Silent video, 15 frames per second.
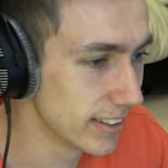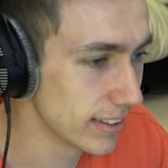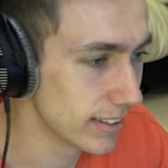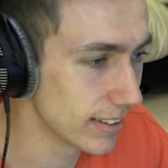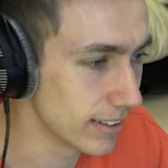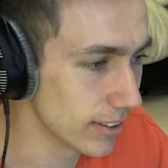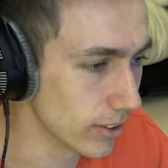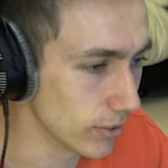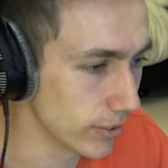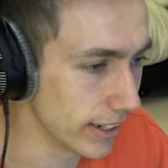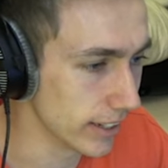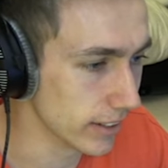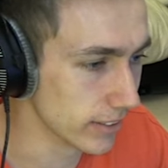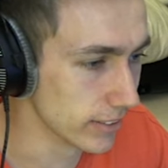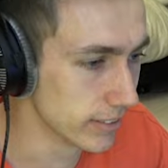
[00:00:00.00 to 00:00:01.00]

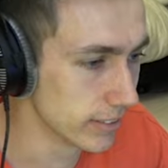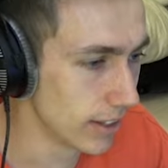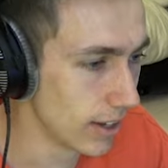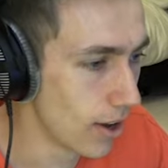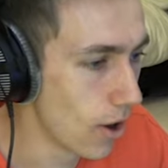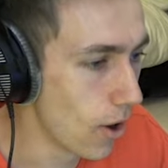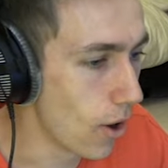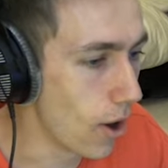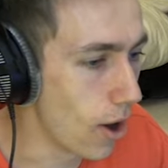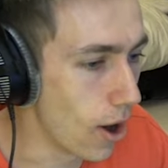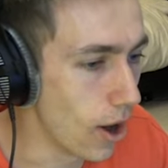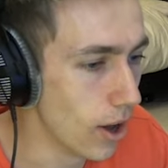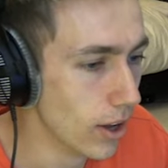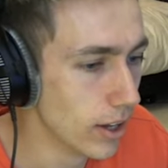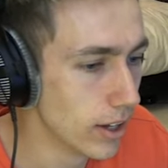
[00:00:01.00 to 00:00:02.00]
Oh. oh,
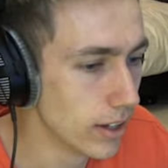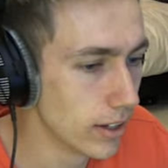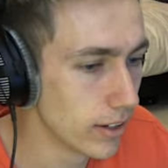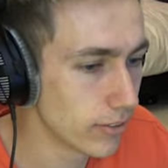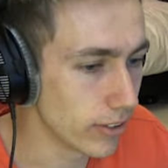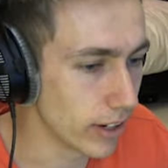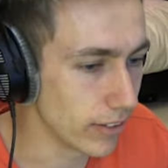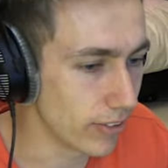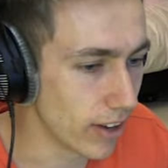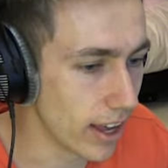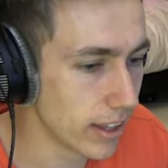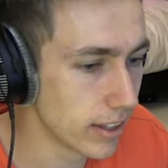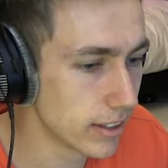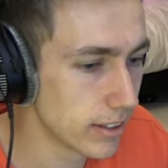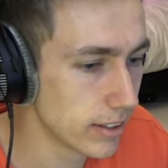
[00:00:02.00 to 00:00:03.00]
oh friendly
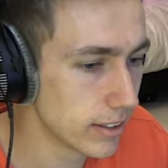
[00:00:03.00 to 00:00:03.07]
fire.